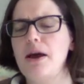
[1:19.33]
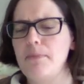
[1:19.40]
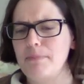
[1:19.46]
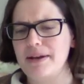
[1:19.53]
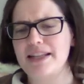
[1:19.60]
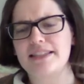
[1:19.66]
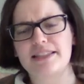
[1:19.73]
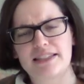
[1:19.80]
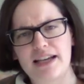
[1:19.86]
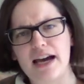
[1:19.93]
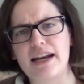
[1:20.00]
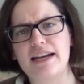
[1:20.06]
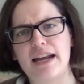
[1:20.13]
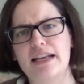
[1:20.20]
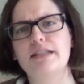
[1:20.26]
but it's got
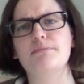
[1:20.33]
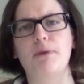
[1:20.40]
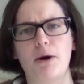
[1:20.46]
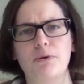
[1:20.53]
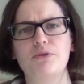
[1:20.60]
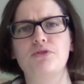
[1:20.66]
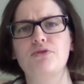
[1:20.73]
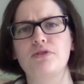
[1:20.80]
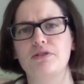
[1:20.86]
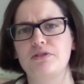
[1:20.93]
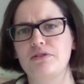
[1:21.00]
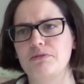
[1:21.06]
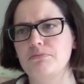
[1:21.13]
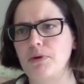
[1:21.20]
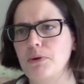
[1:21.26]
a nice
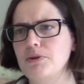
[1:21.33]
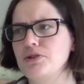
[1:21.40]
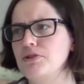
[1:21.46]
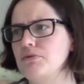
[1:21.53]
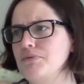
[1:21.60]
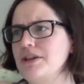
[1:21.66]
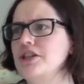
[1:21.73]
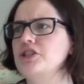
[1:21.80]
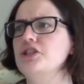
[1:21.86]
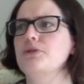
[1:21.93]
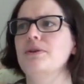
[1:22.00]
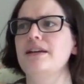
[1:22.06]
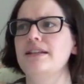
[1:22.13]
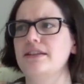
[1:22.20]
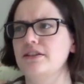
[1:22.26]
poetry ring to
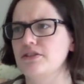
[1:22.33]
it.